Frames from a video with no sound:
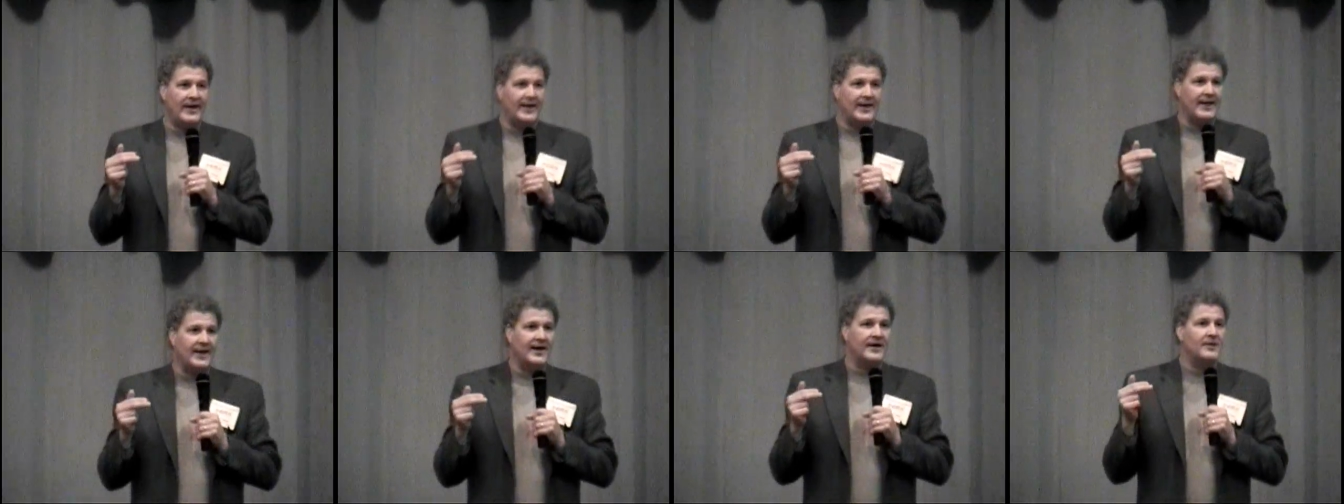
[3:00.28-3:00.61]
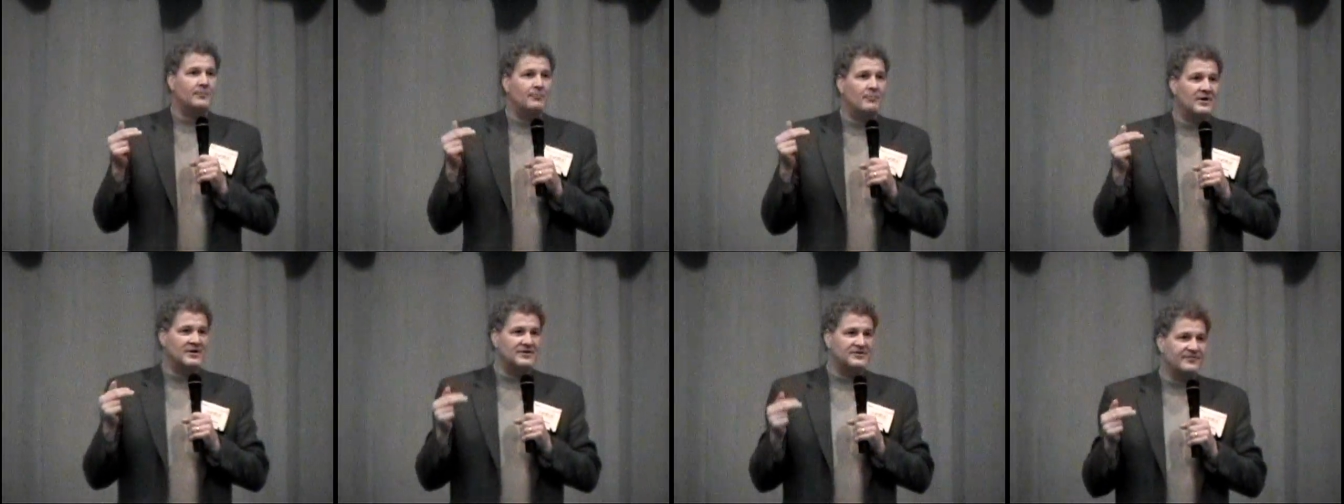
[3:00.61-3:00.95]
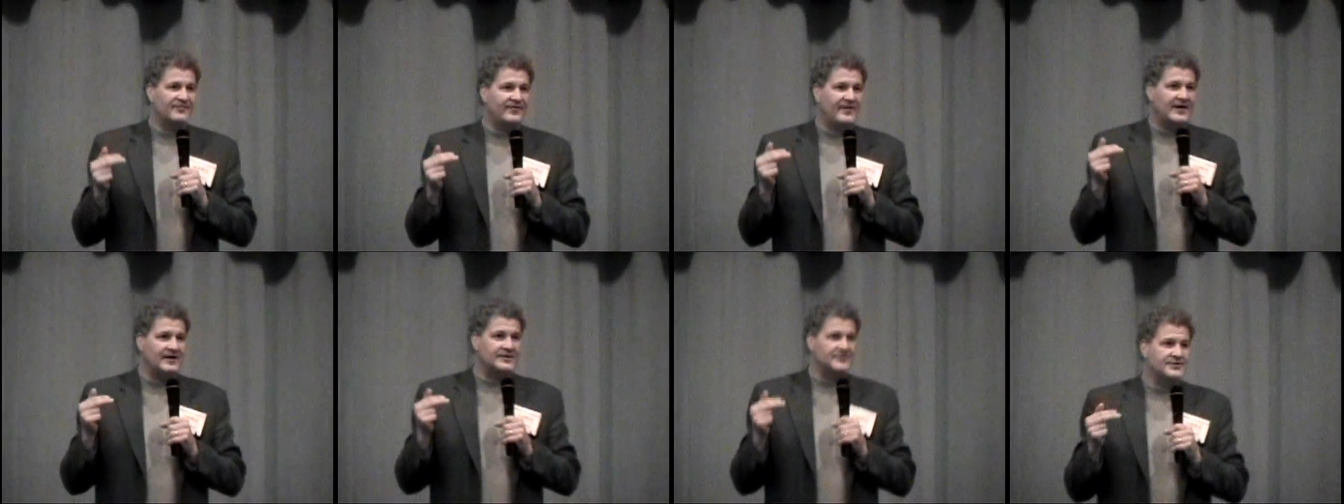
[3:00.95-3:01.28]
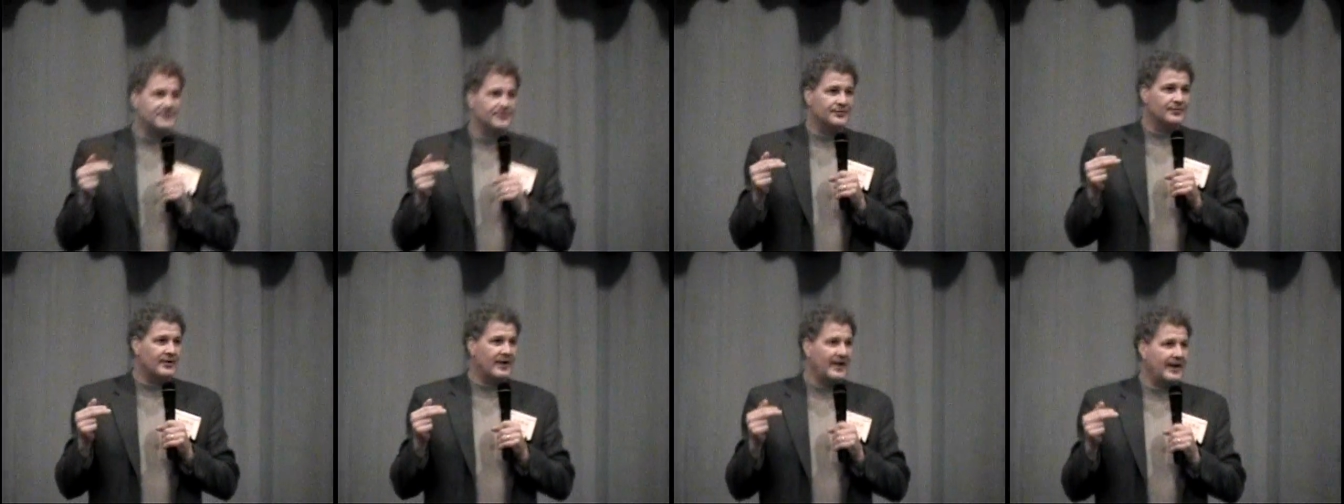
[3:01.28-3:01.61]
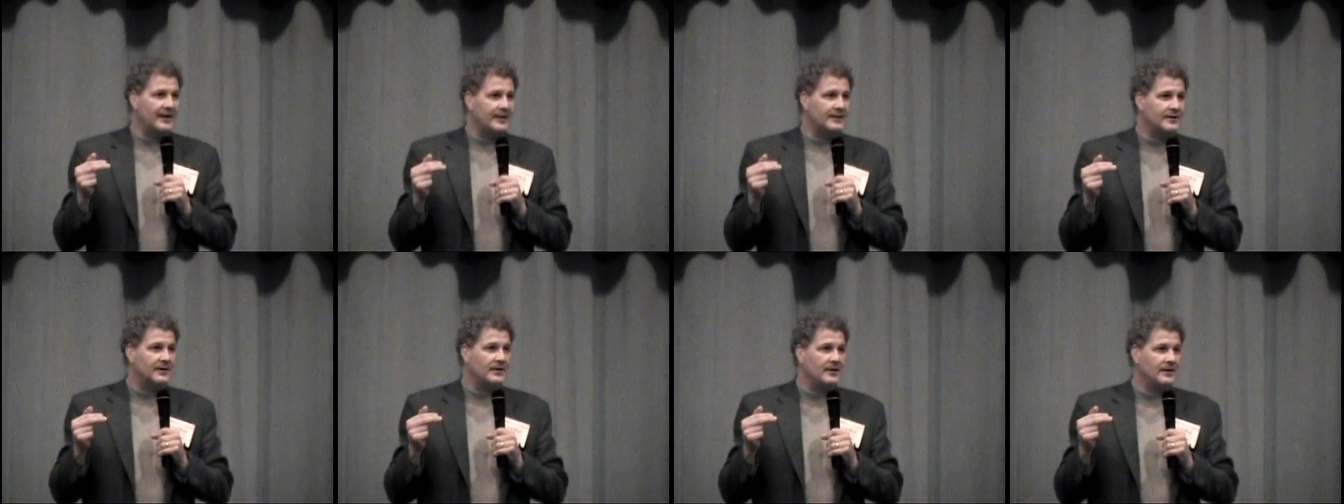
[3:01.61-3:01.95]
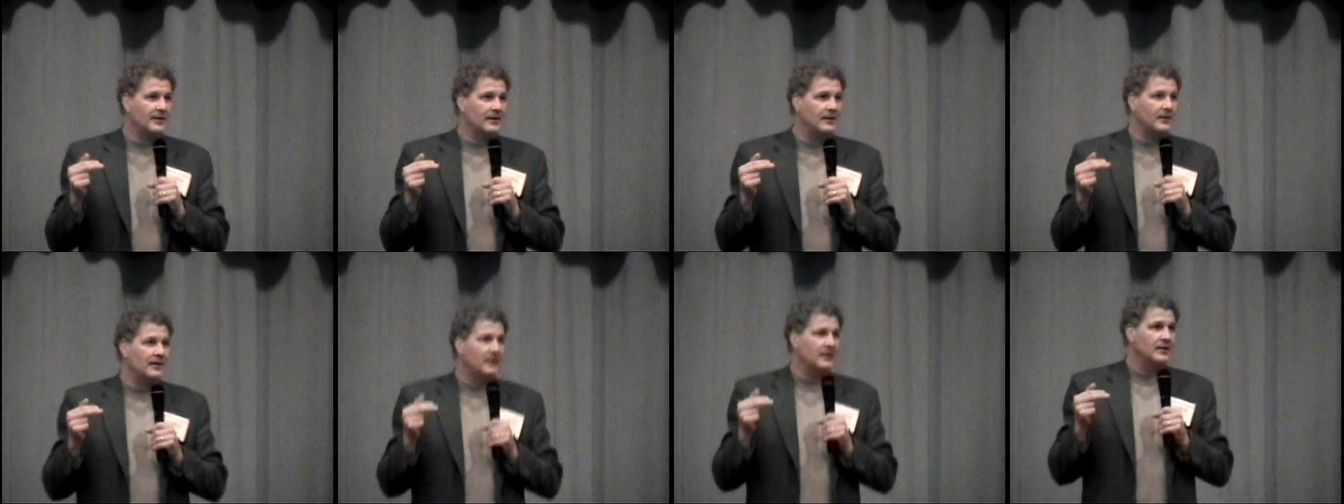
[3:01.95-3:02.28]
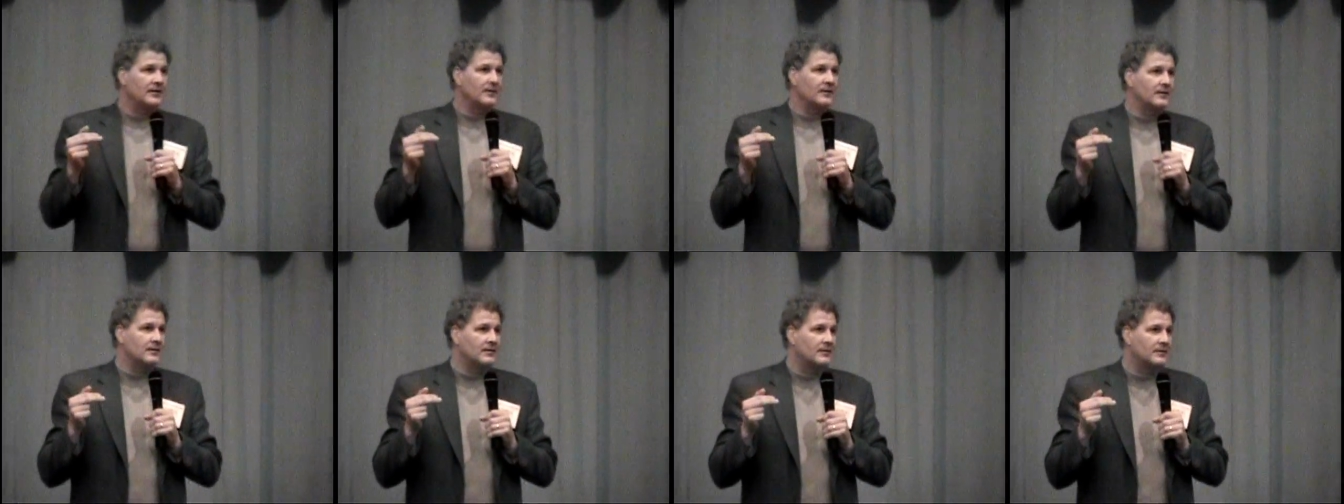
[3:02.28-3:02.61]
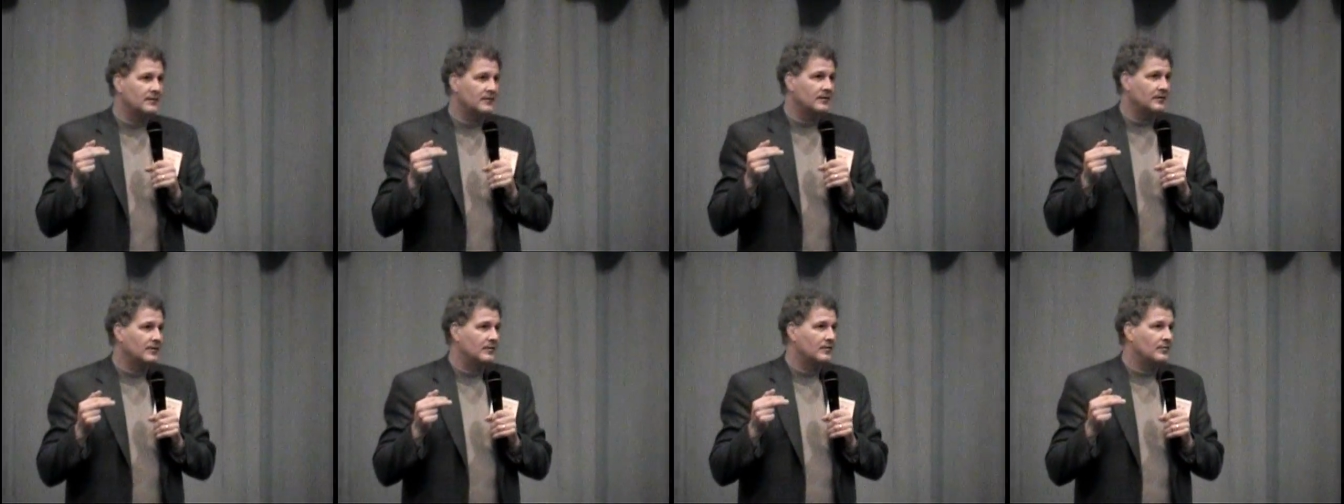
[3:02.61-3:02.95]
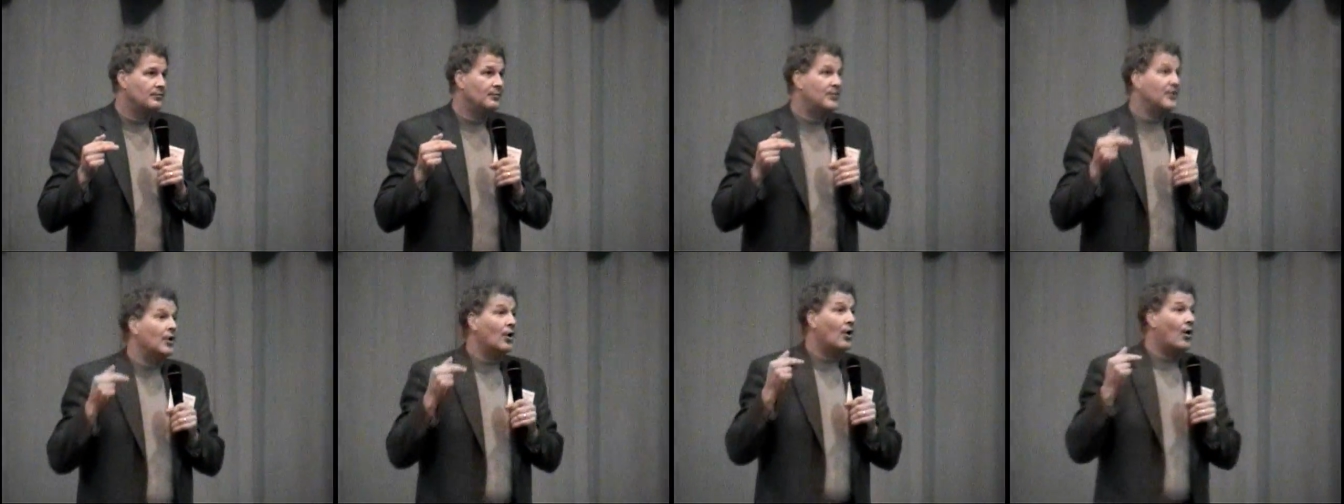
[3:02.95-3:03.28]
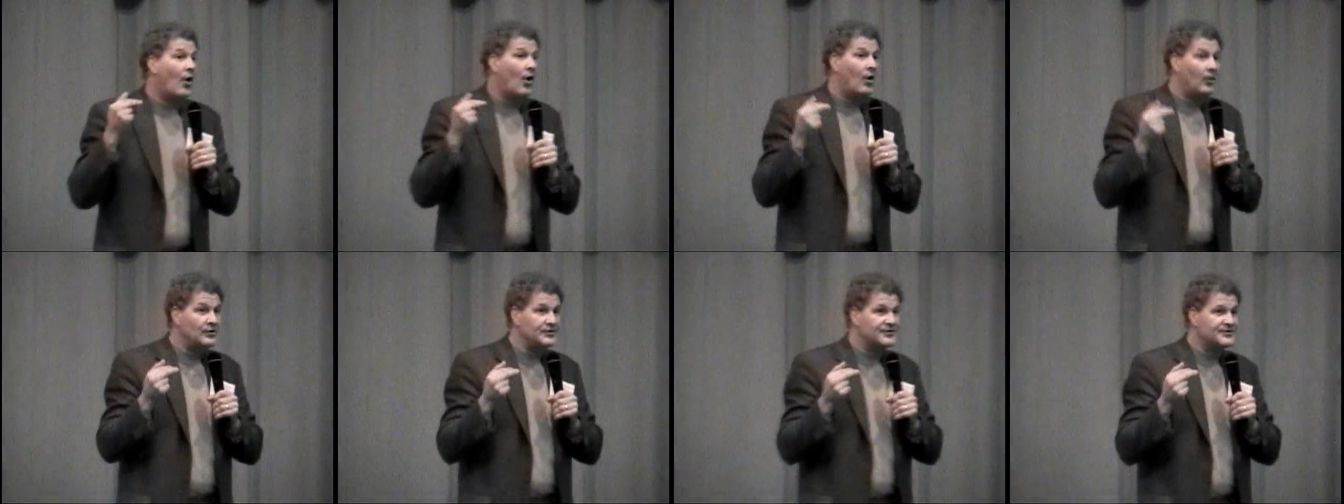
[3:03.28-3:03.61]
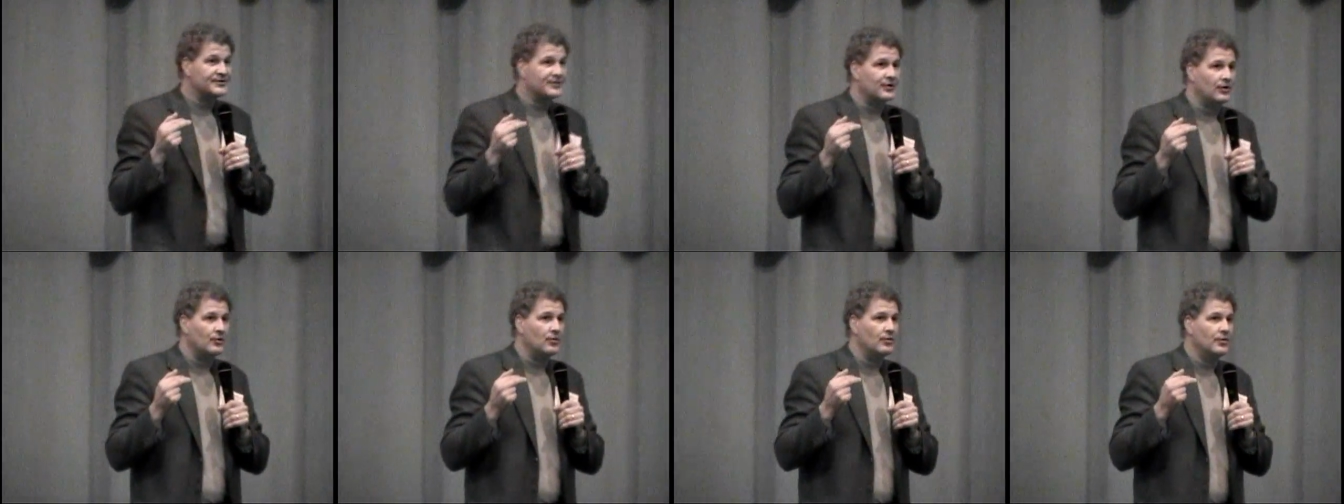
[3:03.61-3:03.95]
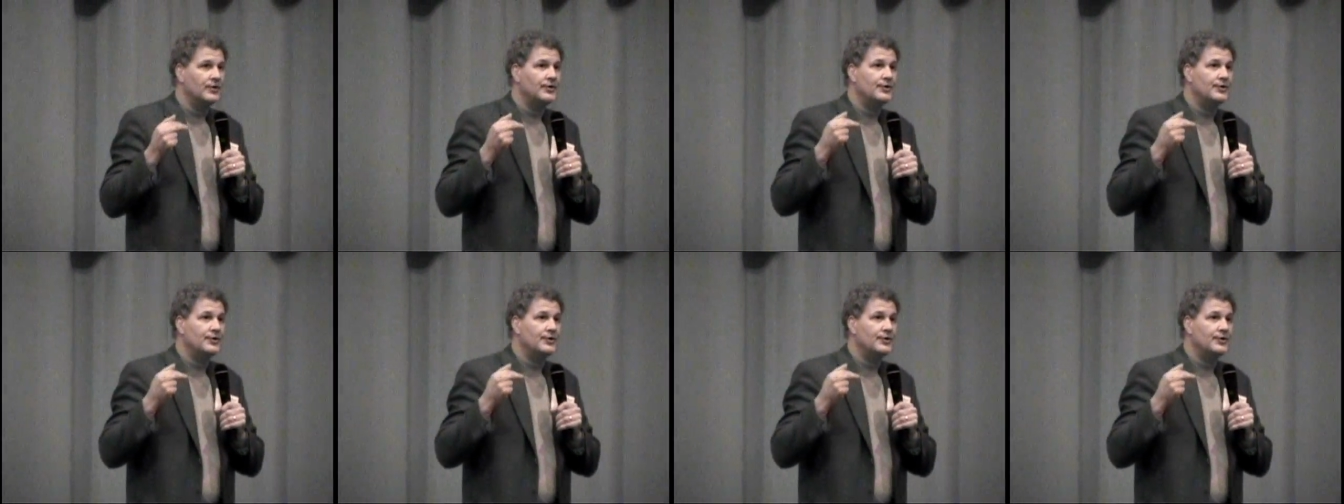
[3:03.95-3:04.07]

away at a much faster rate. But also,